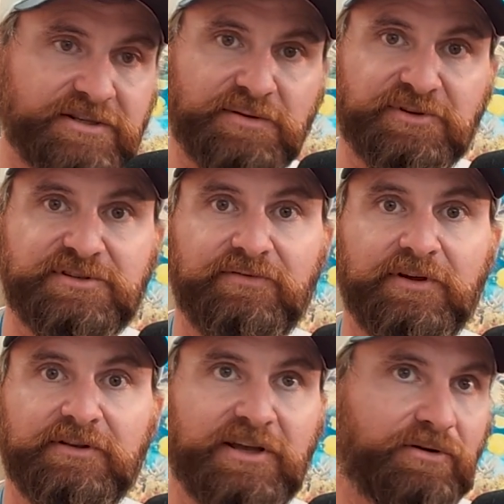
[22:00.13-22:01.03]
the
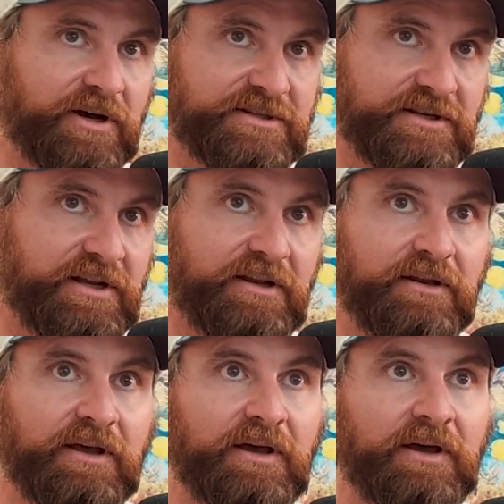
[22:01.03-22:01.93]
Pacific. They crossed it
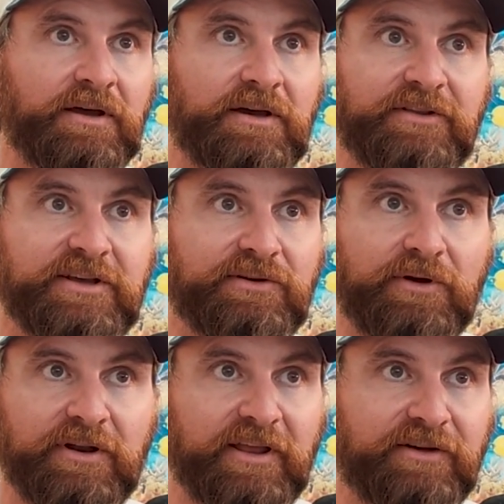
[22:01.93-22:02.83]
I think they were
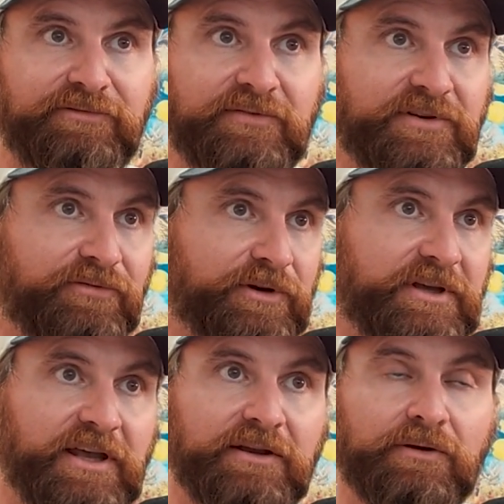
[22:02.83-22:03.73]
on like a 50-foot
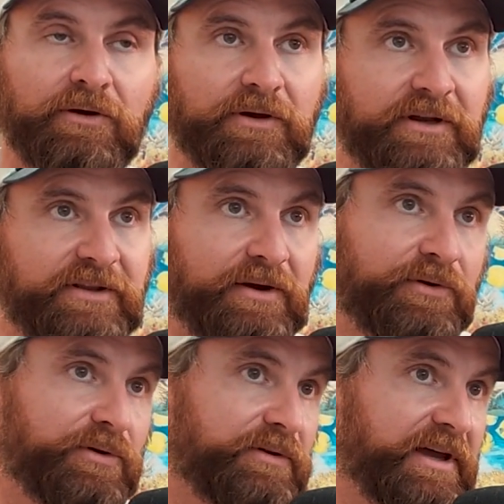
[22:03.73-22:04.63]
Katie Krogan,
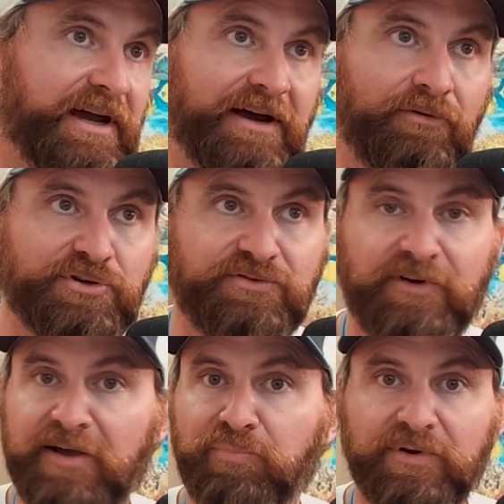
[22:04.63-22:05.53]
and they averaged
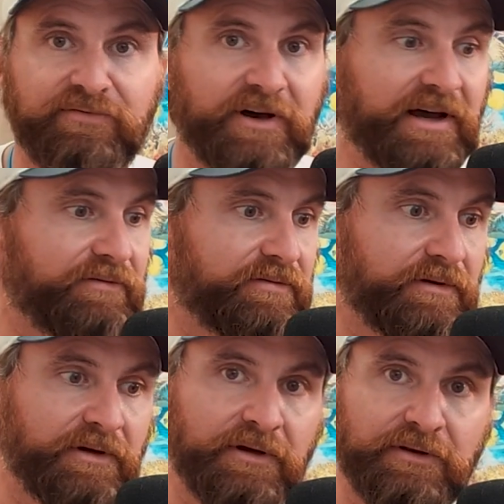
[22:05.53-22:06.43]
5.5
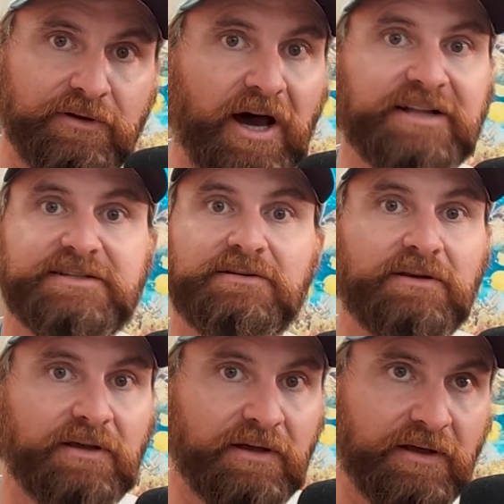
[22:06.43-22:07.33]
knots,
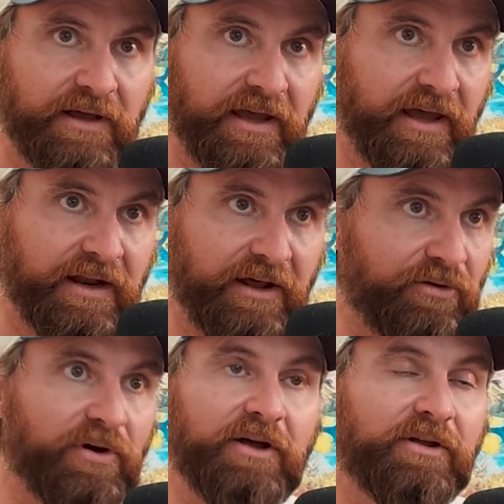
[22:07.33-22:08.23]
and I
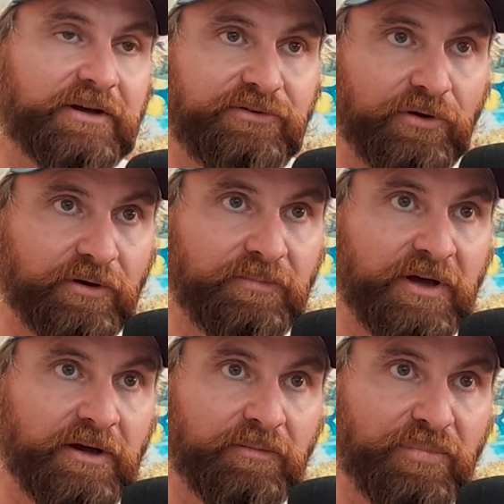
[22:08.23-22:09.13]
don't know how long it took them,
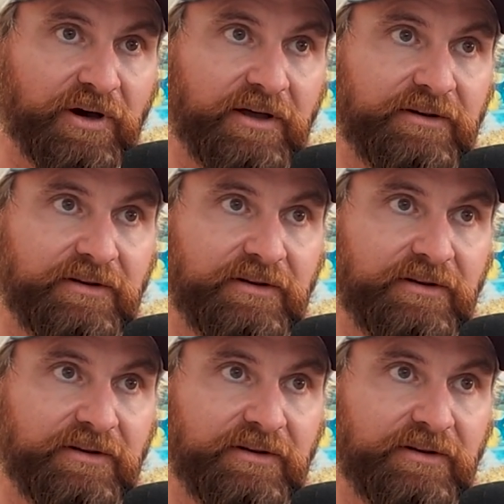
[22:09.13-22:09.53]
but